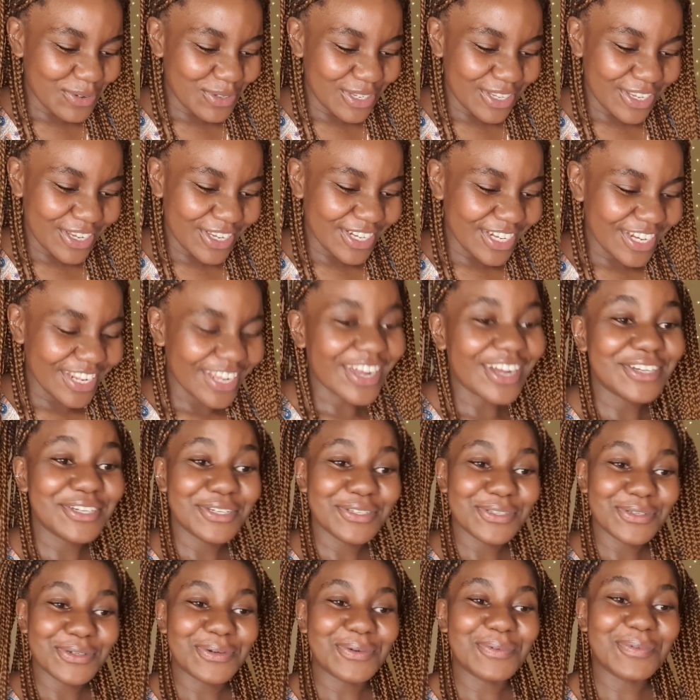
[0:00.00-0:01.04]
learning under
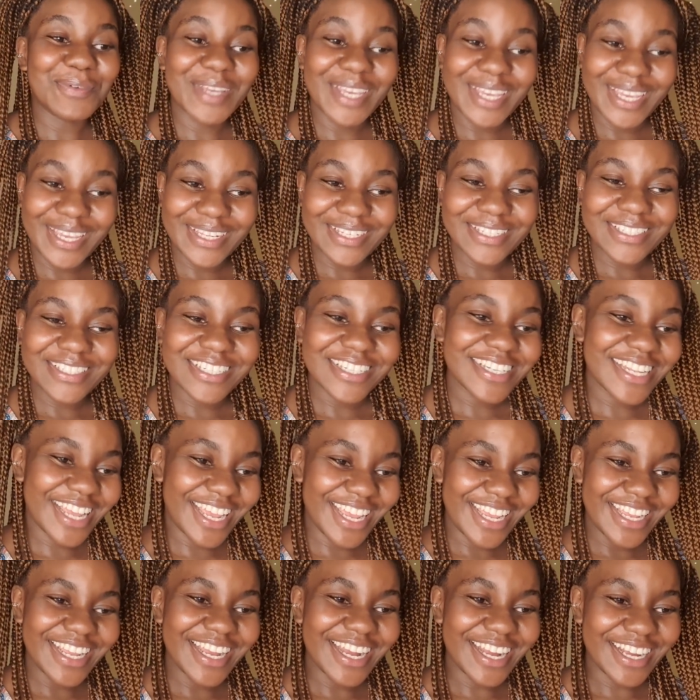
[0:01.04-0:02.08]
your wing
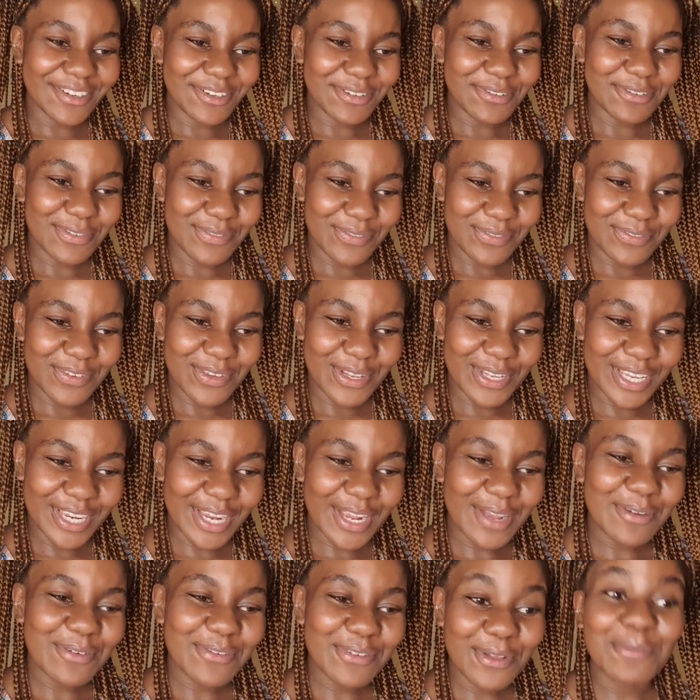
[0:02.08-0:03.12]
today, I feel like
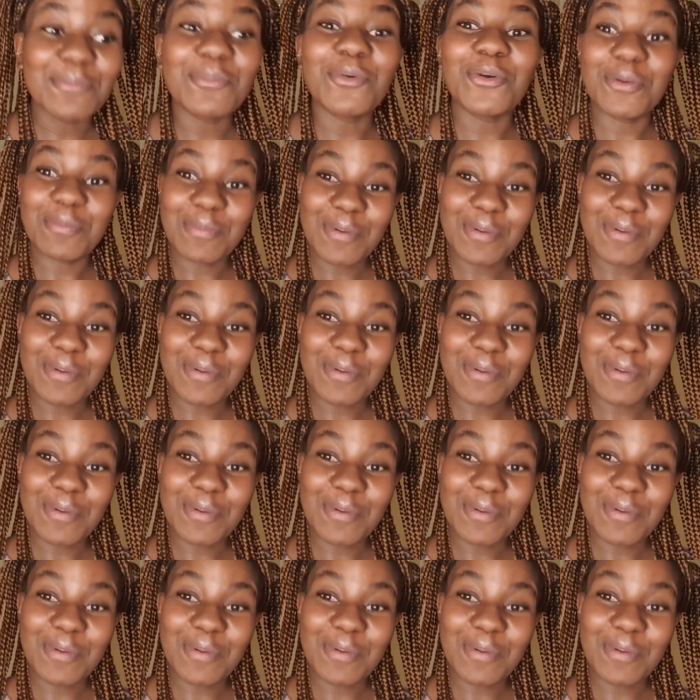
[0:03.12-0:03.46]
I'll feel more